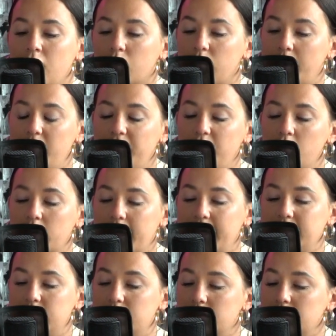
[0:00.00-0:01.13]
Right before
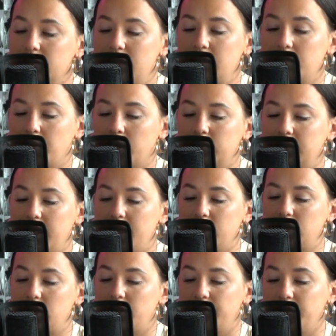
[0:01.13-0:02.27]
Kacie's 13th birthday,
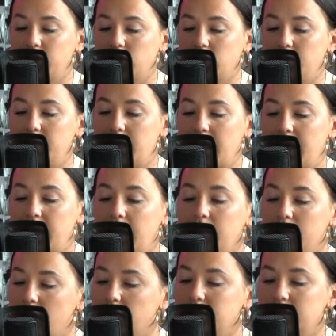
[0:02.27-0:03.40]
she had officially began a
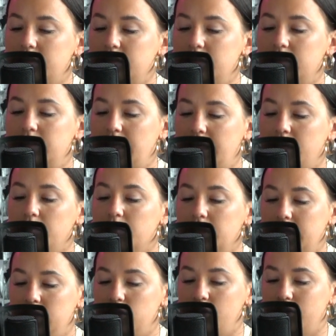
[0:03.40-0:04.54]
long-distance dating
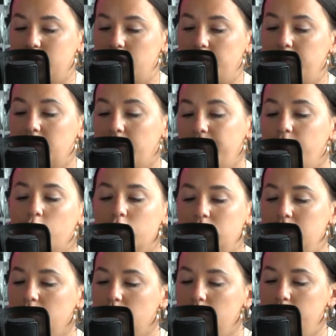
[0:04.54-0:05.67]
relationship with a
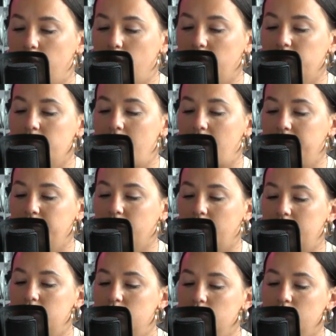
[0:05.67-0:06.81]
14-year-old boy from
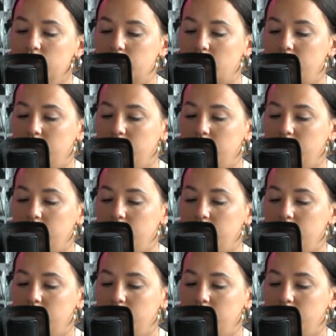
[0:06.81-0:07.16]
Alpharetta, Georgia,